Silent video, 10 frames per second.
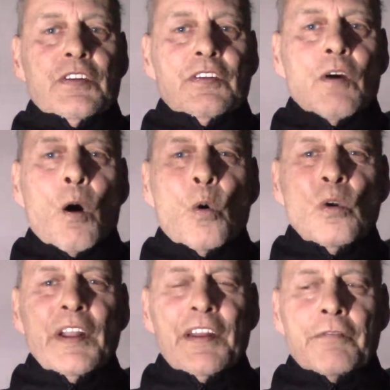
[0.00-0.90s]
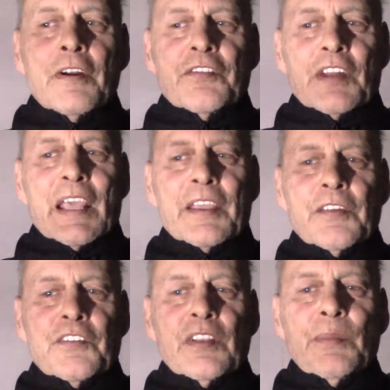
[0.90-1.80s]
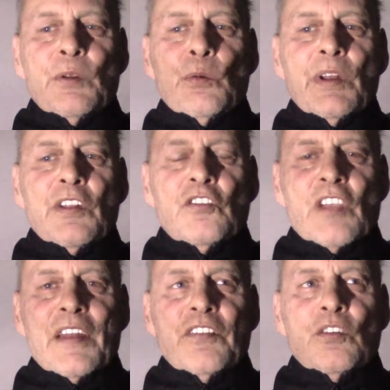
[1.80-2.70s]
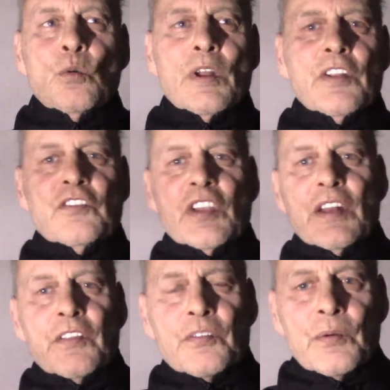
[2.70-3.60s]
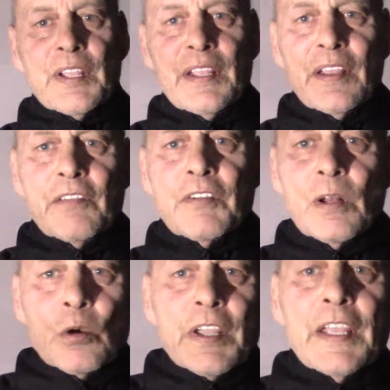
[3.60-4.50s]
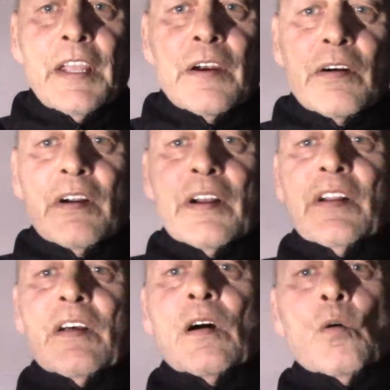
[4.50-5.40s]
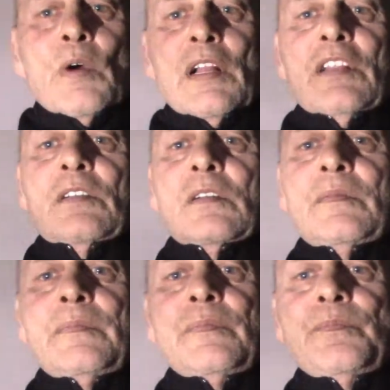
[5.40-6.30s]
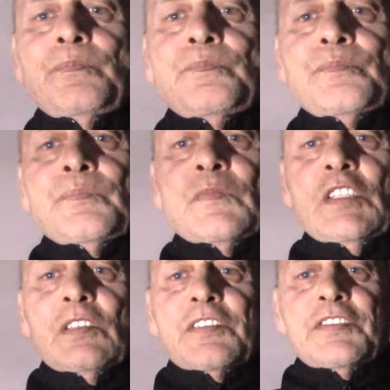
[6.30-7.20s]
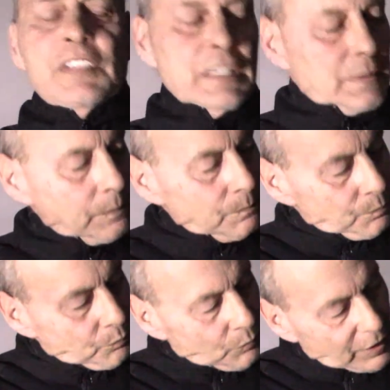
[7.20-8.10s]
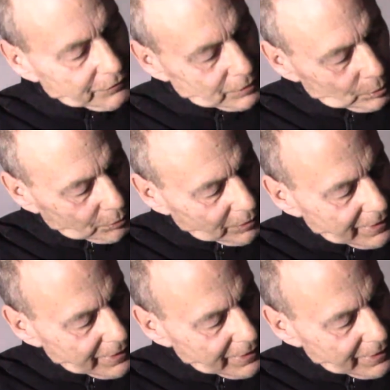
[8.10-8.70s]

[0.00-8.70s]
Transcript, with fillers: only difference that I can see between the Gen 2 and the Gen 3, if you look here, I don't know how well you'll, you'll see it, but if you look right